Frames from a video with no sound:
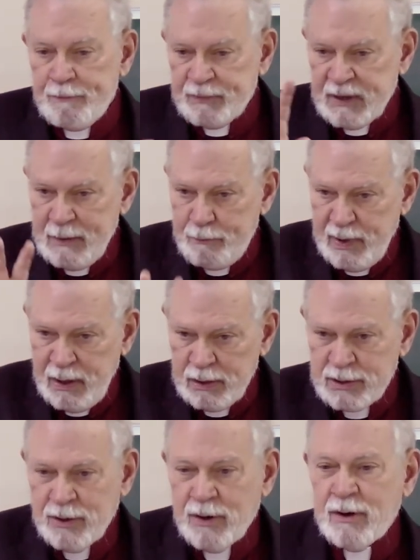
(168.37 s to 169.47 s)
He
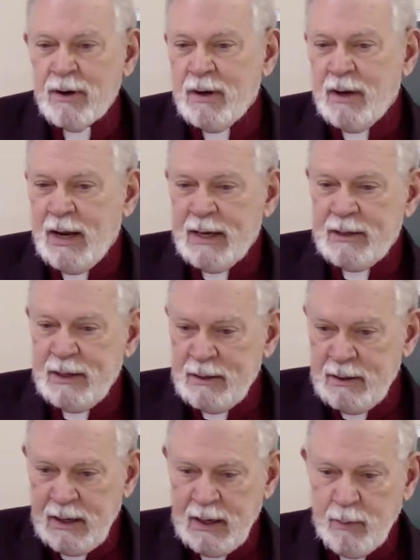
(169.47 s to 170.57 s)
builds her, and then
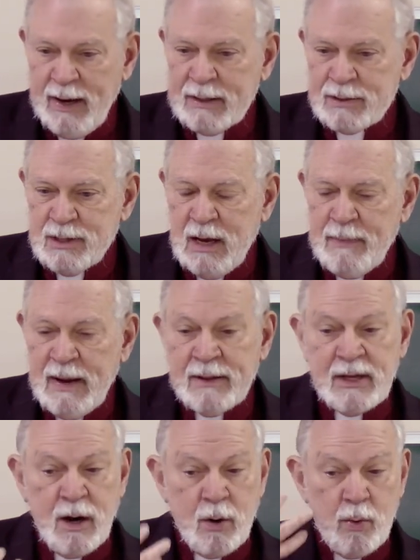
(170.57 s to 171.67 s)
He wakes up, and
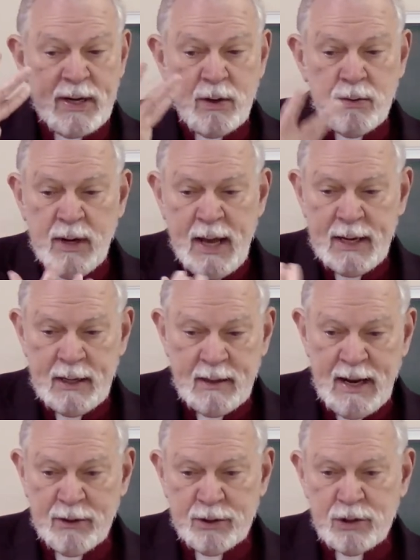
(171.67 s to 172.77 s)
they are reunited.
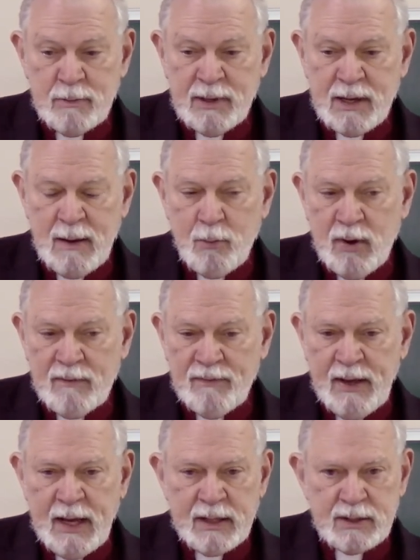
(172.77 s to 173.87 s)
Now the two become one
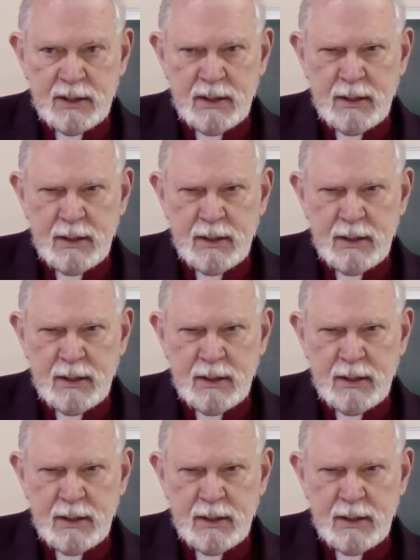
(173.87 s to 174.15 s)
flesh.